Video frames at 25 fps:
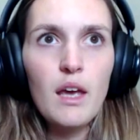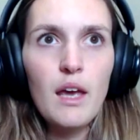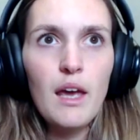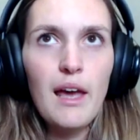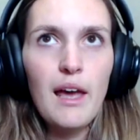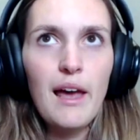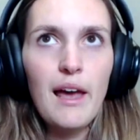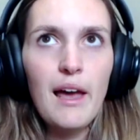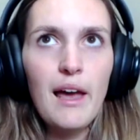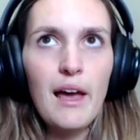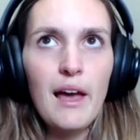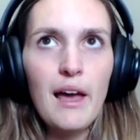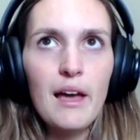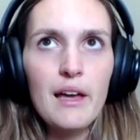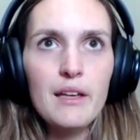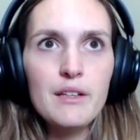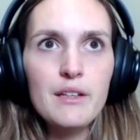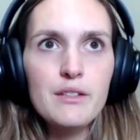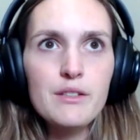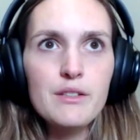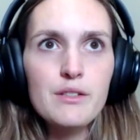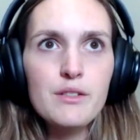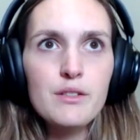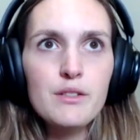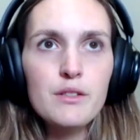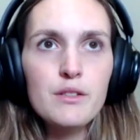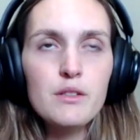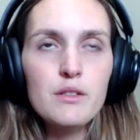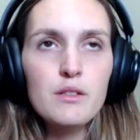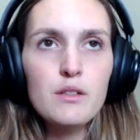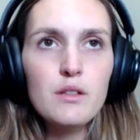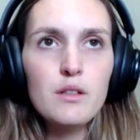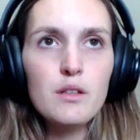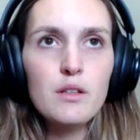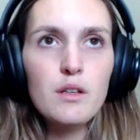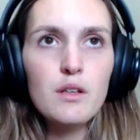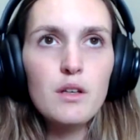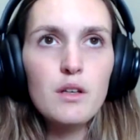as
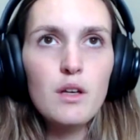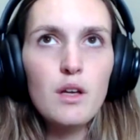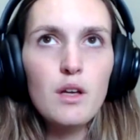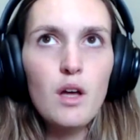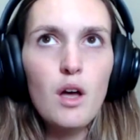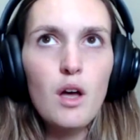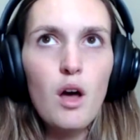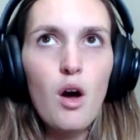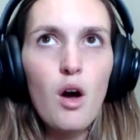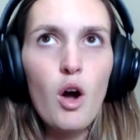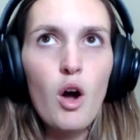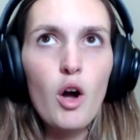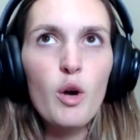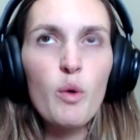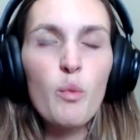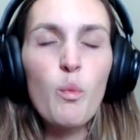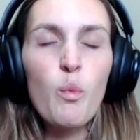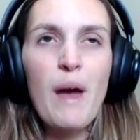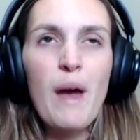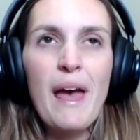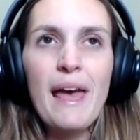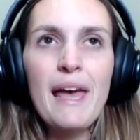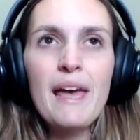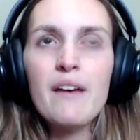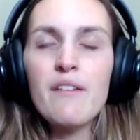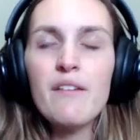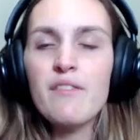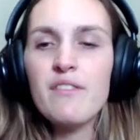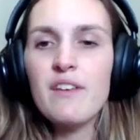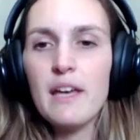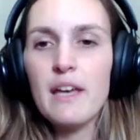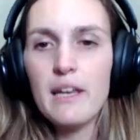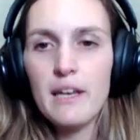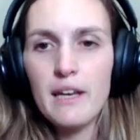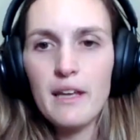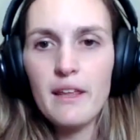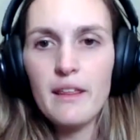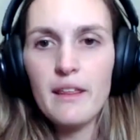our way of
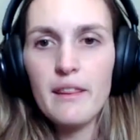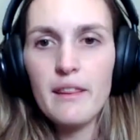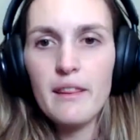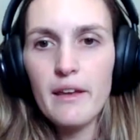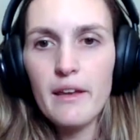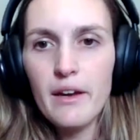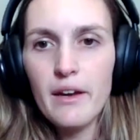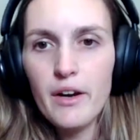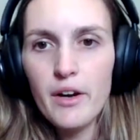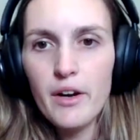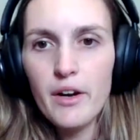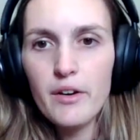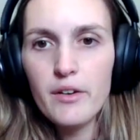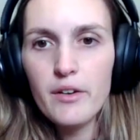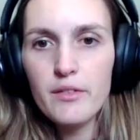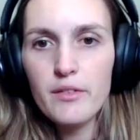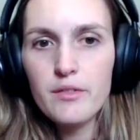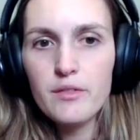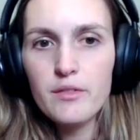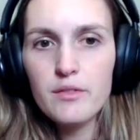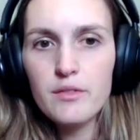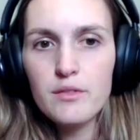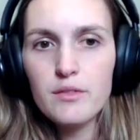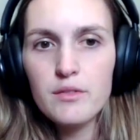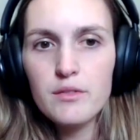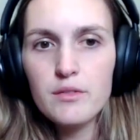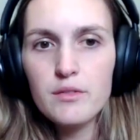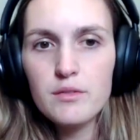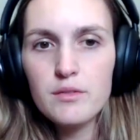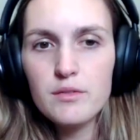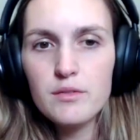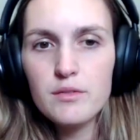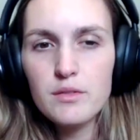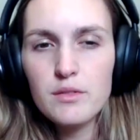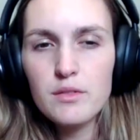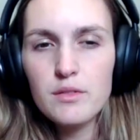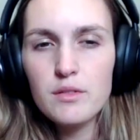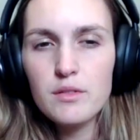getting there.
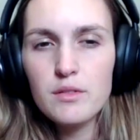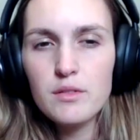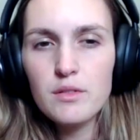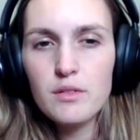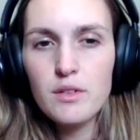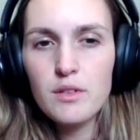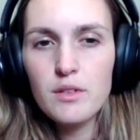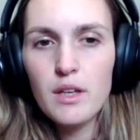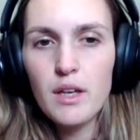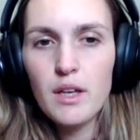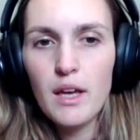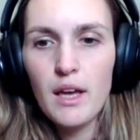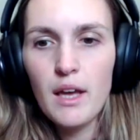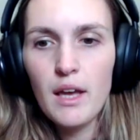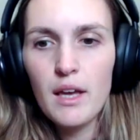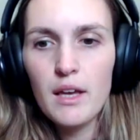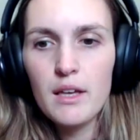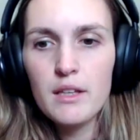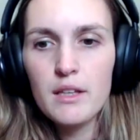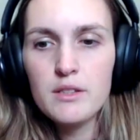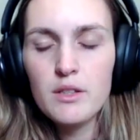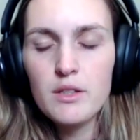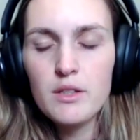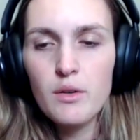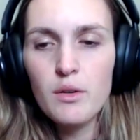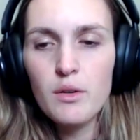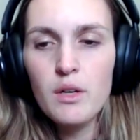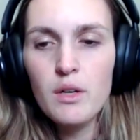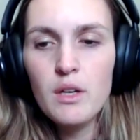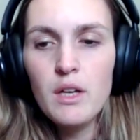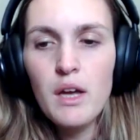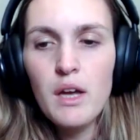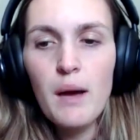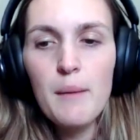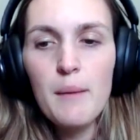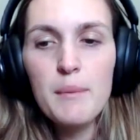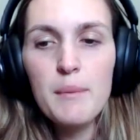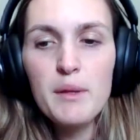Okay, so
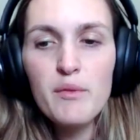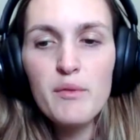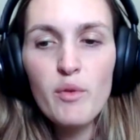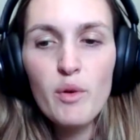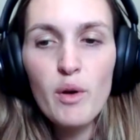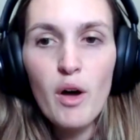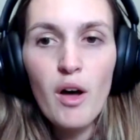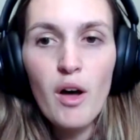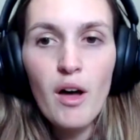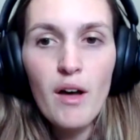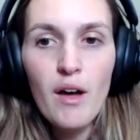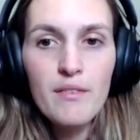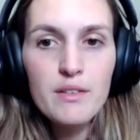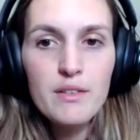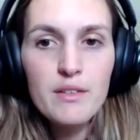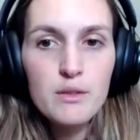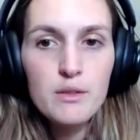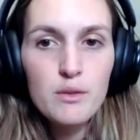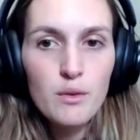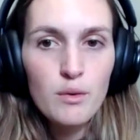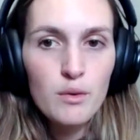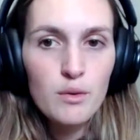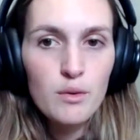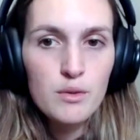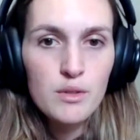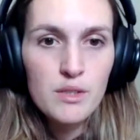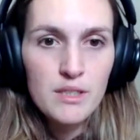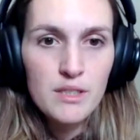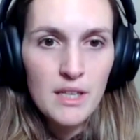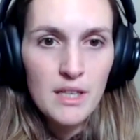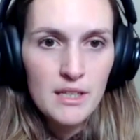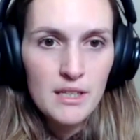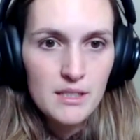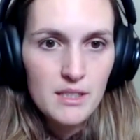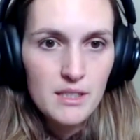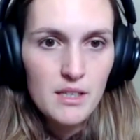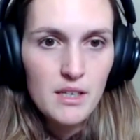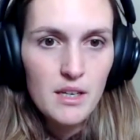I believe we all have a soul's
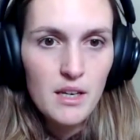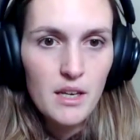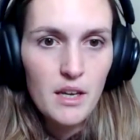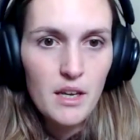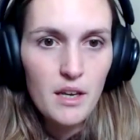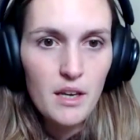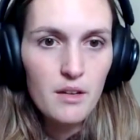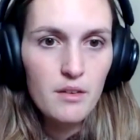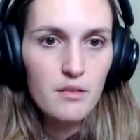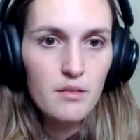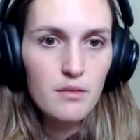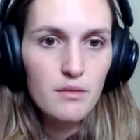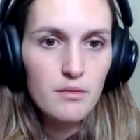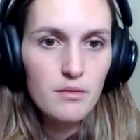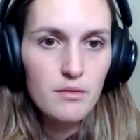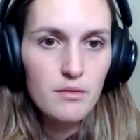destiny,